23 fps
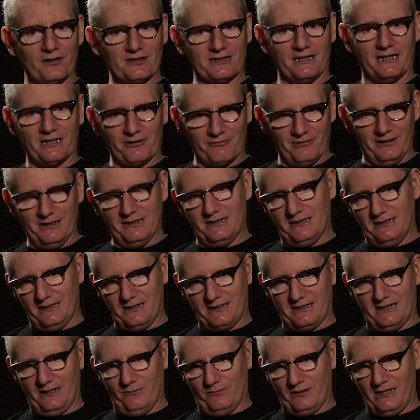us had a release at the
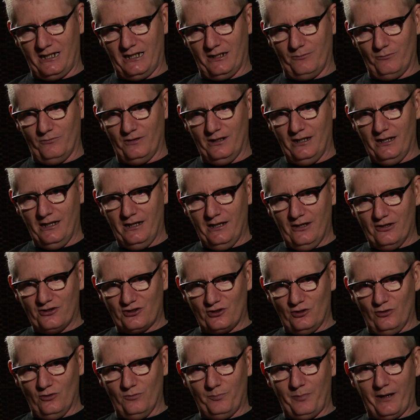same time. Yeah.
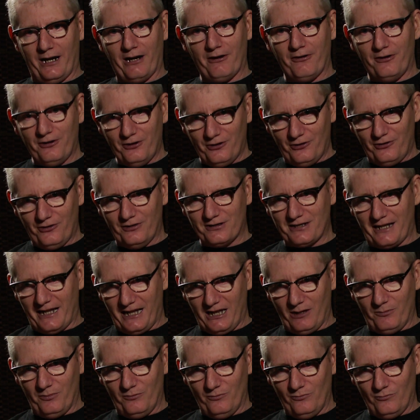So Paranoid's
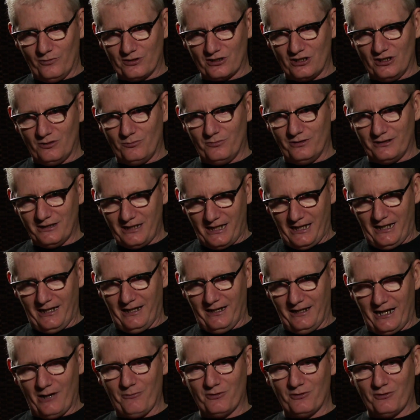album was number 10. I